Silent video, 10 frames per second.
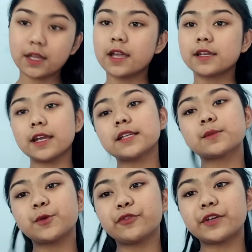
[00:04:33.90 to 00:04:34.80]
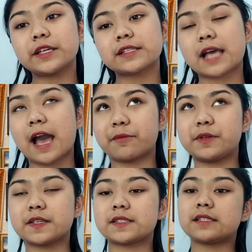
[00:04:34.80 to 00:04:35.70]
Next movie is
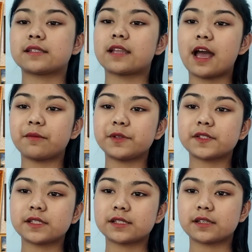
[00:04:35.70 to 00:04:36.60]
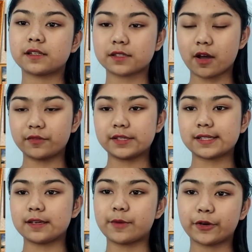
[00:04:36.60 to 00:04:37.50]
Happiest Season. Happiest Season is
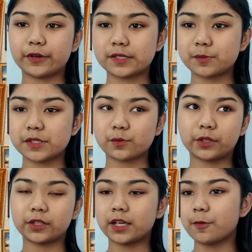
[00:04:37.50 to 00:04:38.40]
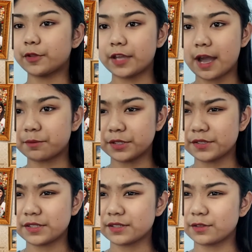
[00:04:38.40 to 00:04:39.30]
obviously about Christmas. When you think about the happiest
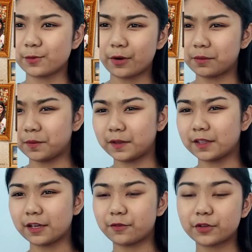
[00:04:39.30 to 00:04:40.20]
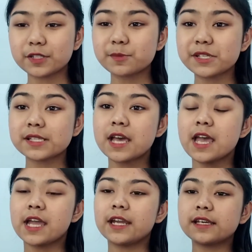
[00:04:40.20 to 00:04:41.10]
season, you probably think of Christmas.
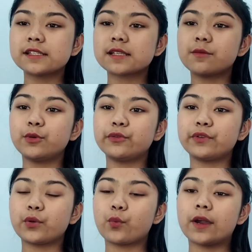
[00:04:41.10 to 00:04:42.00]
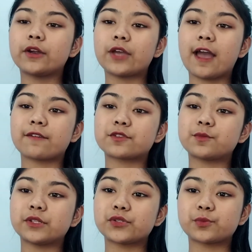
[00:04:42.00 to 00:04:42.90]
It is a movie where you have to
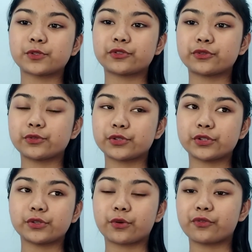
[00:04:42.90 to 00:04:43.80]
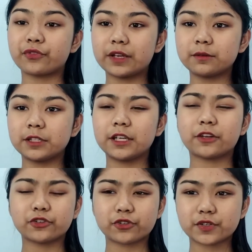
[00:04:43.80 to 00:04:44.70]
be super true to your family
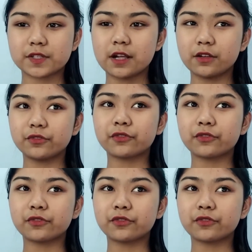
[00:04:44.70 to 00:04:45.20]
and yourself